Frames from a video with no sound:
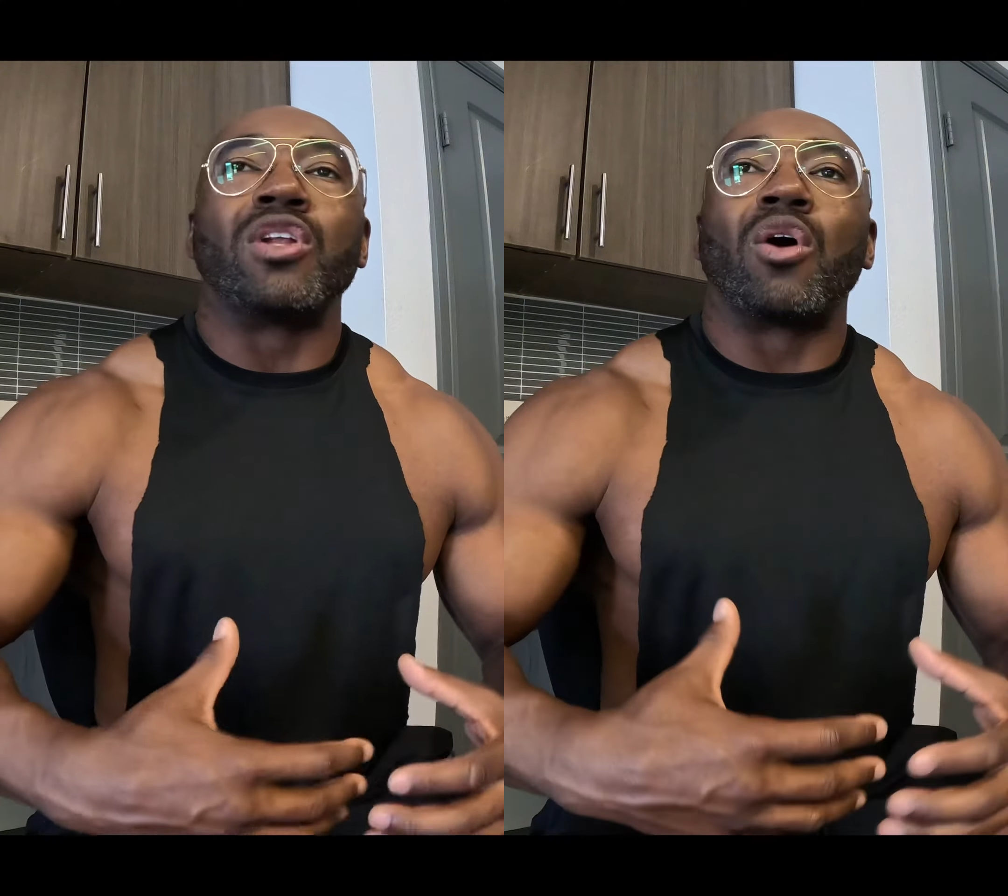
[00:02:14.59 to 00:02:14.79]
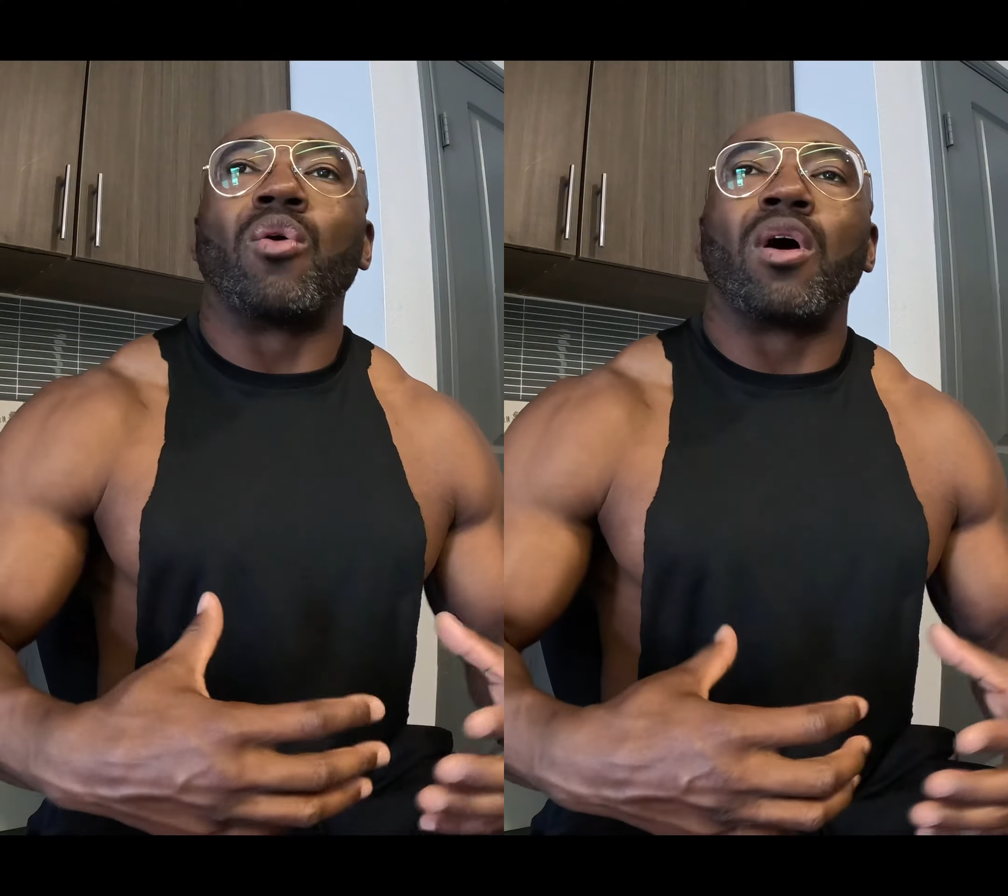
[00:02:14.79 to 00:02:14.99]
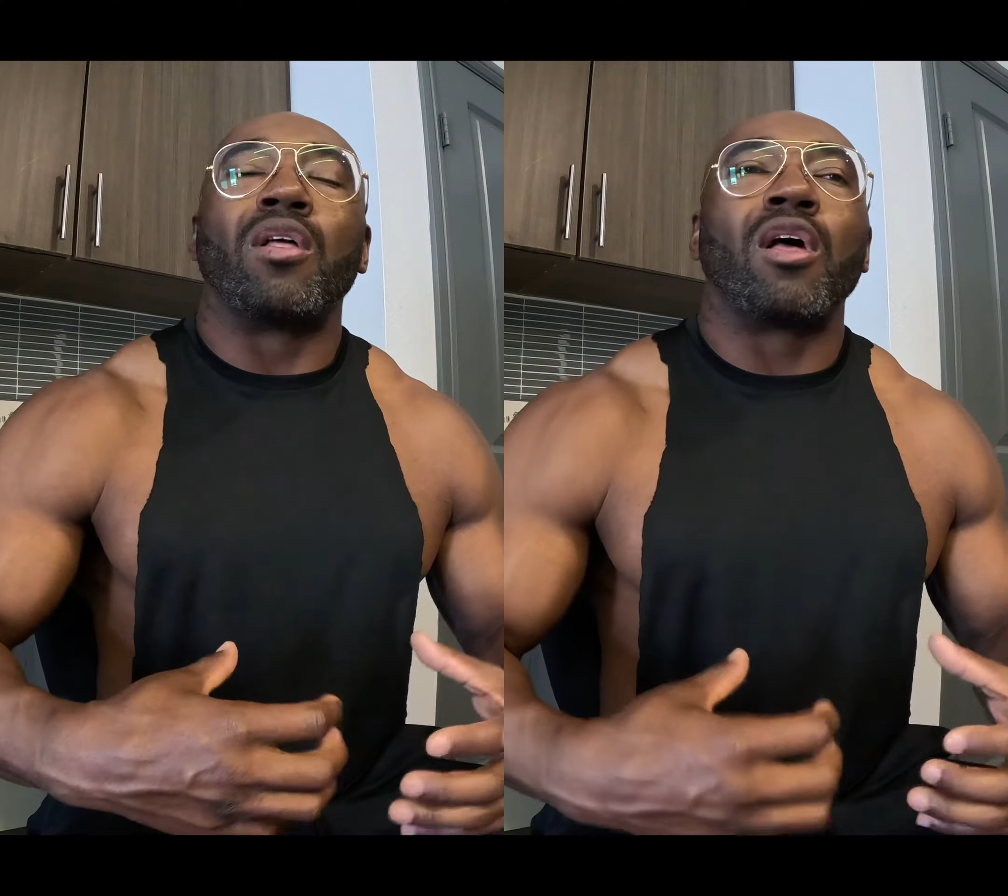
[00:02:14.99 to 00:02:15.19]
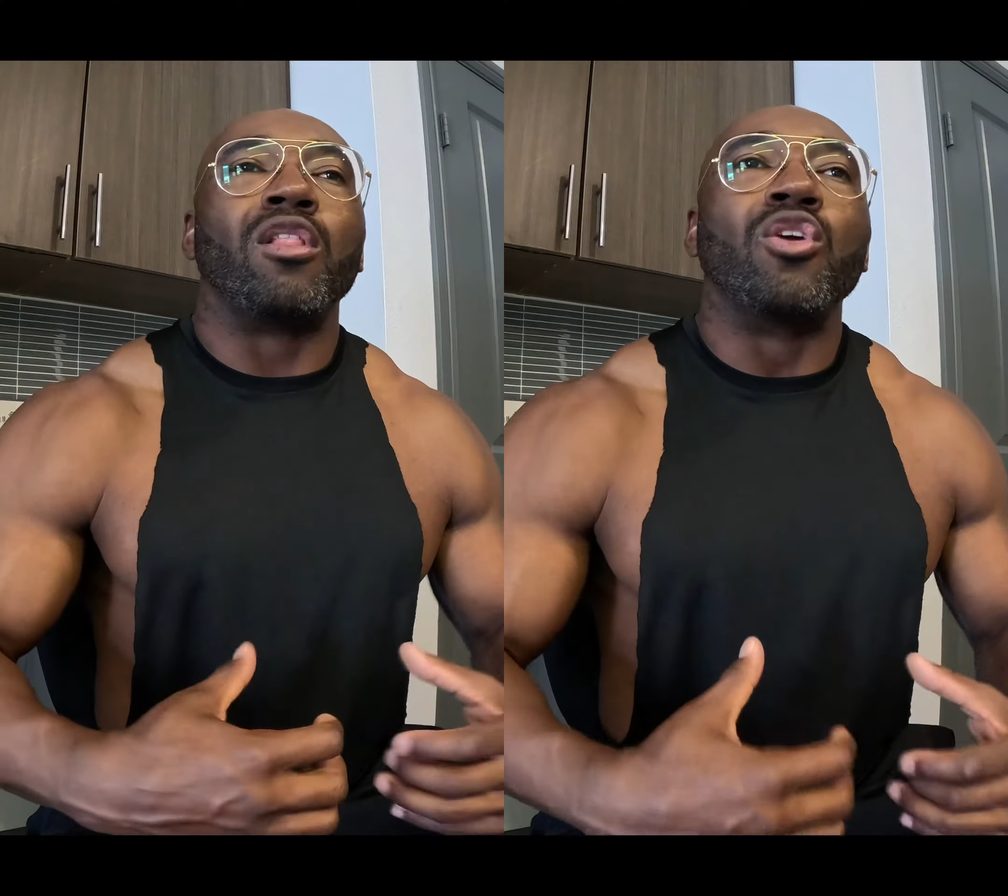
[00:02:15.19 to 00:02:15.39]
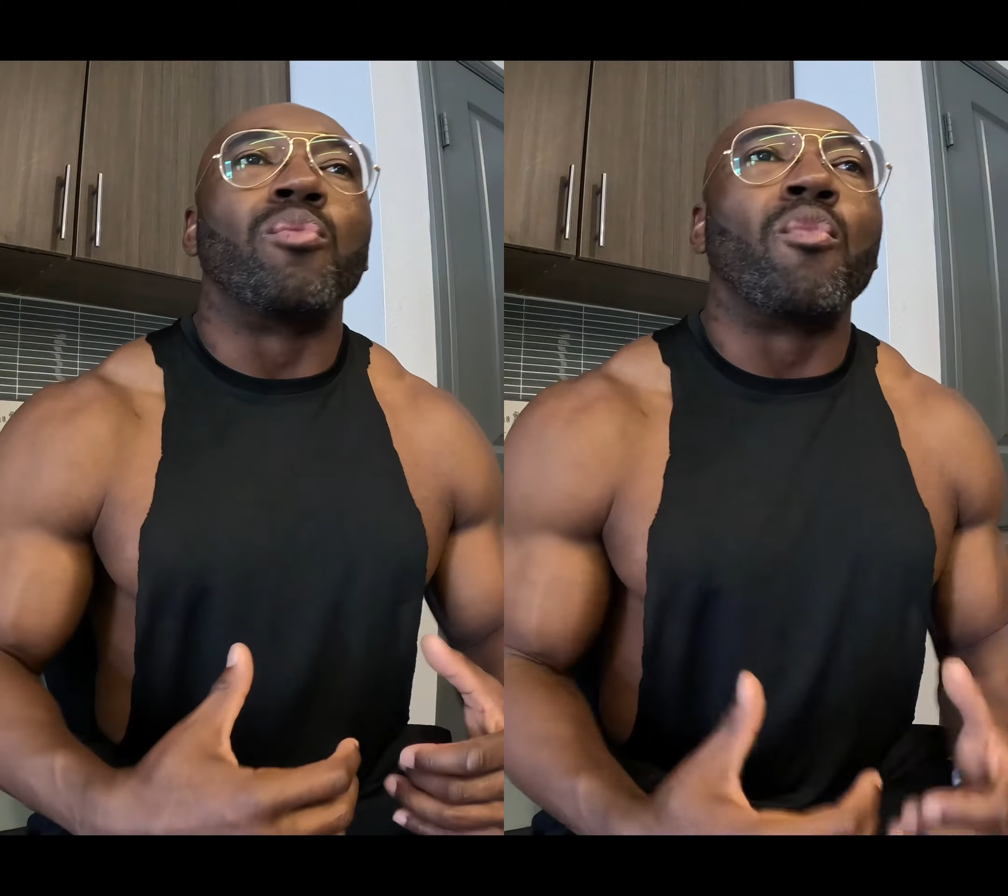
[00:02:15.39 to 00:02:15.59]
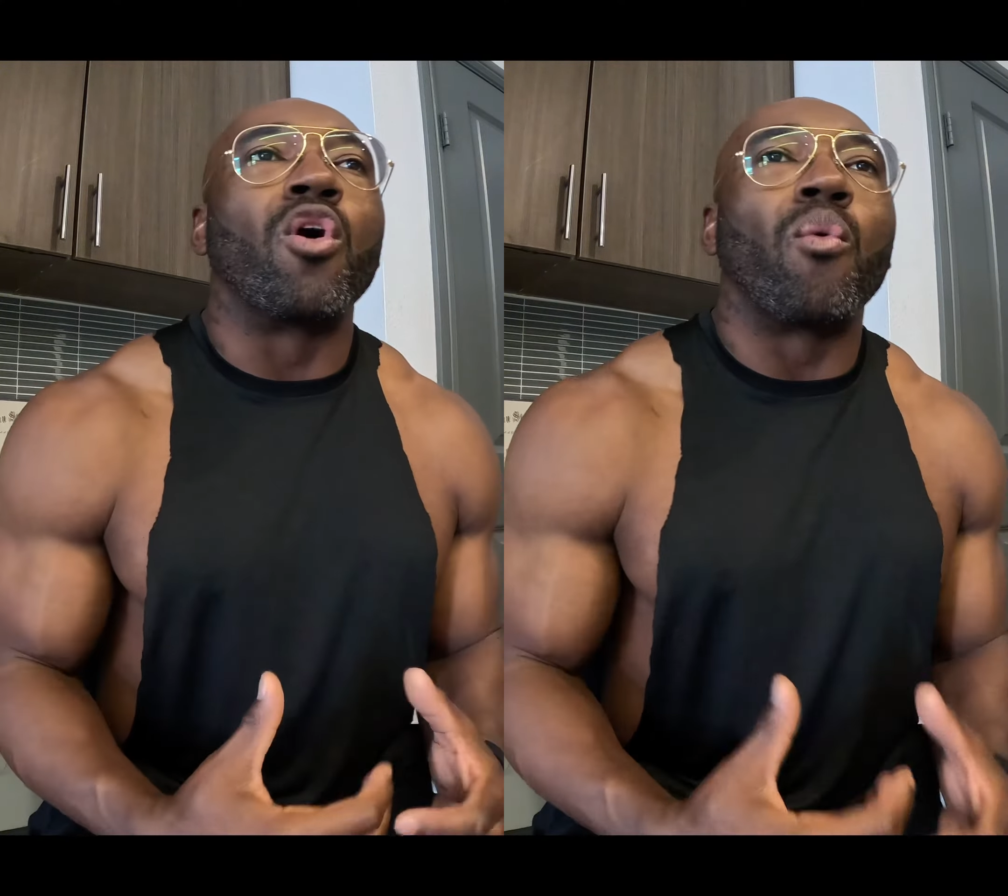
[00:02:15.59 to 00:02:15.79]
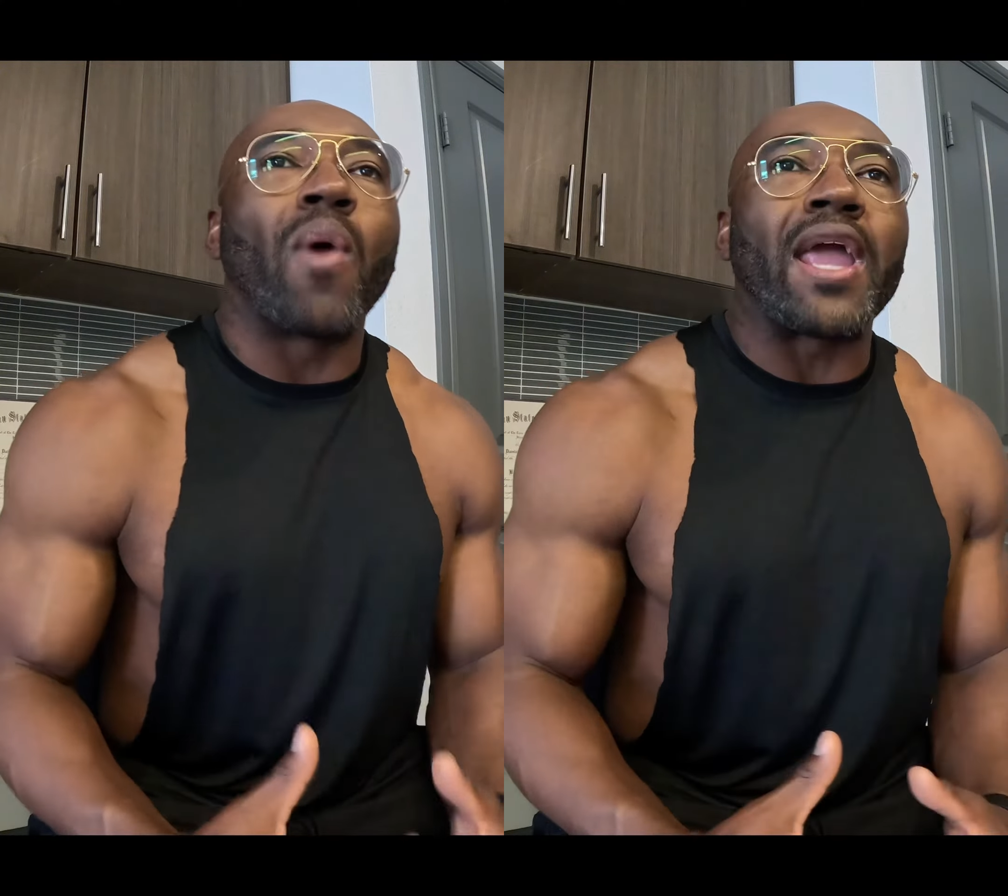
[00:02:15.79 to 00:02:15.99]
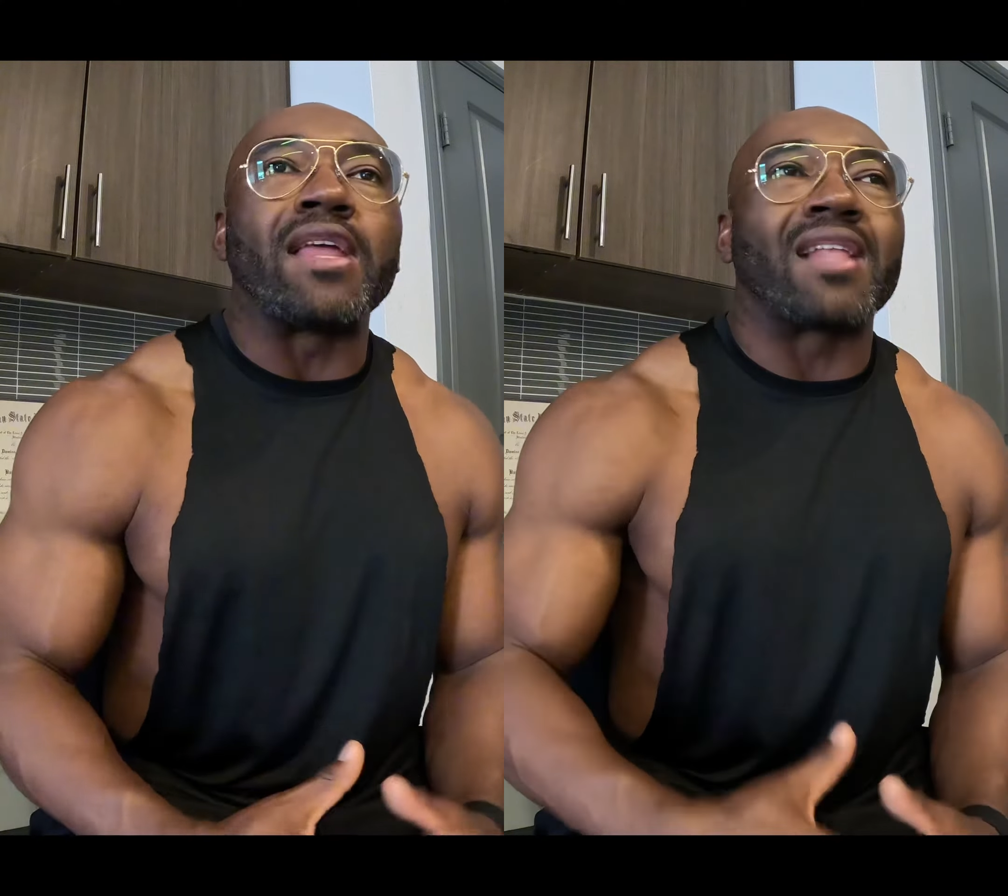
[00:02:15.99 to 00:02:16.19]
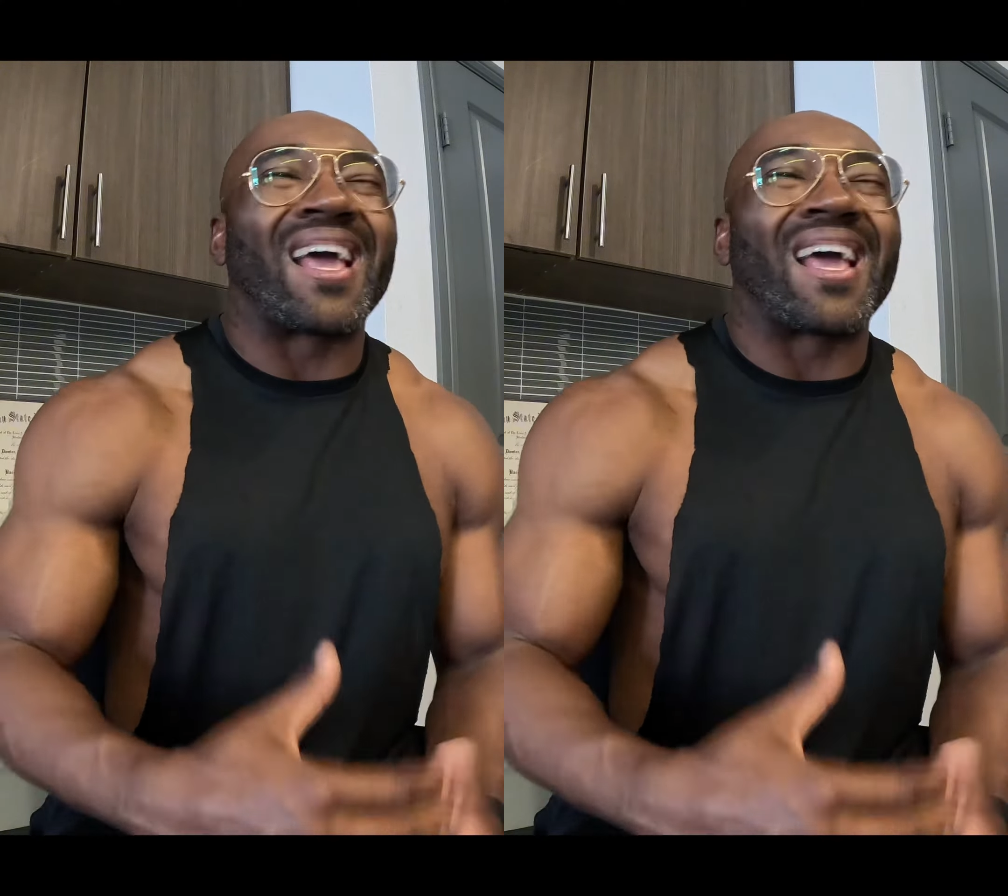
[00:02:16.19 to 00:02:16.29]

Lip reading: a little more weight.